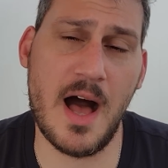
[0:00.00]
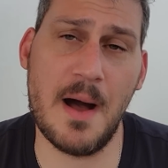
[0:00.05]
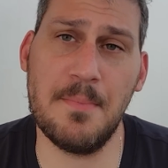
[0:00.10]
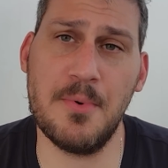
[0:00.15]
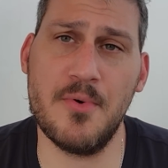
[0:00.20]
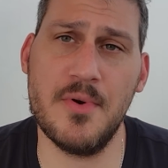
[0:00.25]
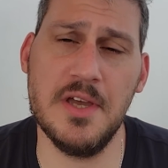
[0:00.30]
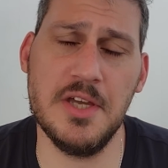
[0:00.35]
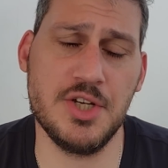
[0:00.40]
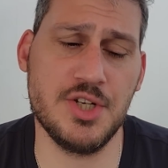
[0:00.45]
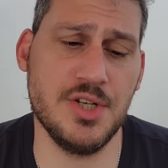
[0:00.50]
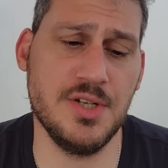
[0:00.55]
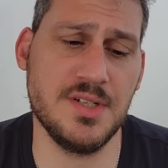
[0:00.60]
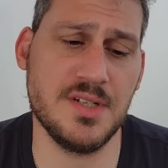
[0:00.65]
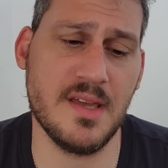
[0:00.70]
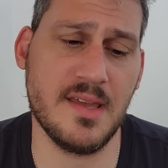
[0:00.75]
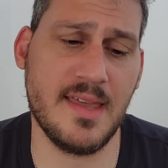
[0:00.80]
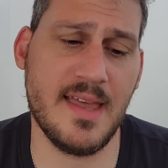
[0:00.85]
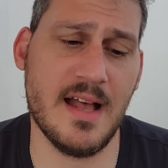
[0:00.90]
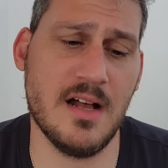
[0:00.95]

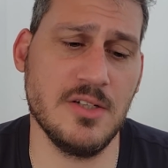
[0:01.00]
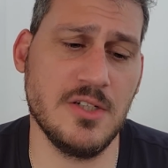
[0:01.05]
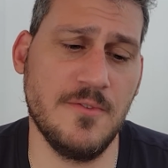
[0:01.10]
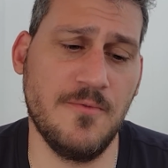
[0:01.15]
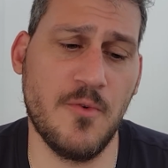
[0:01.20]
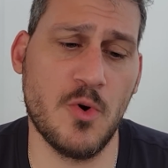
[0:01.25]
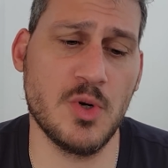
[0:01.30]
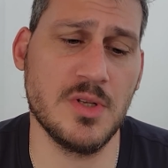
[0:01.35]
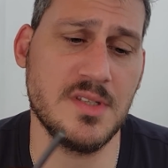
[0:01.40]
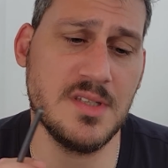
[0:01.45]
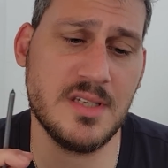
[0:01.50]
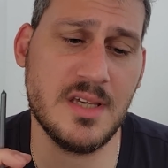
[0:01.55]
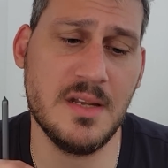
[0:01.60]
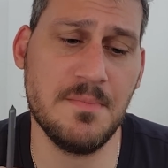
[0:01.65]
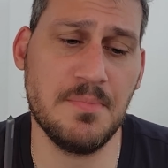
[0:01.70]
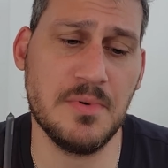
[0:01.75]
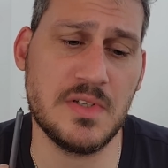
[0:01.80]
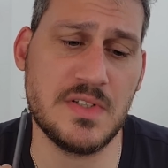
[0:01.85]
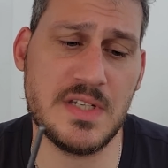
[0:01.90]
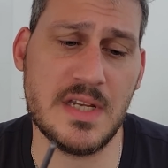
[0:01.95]
operations accounts for
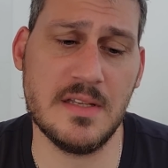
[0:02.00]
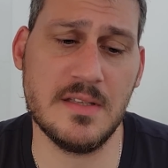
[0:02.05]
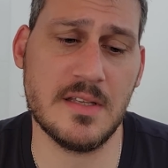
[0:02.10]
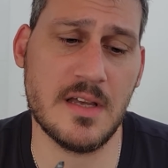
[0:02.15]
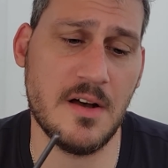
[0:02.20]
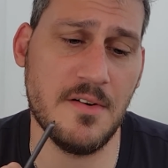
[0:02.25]
10%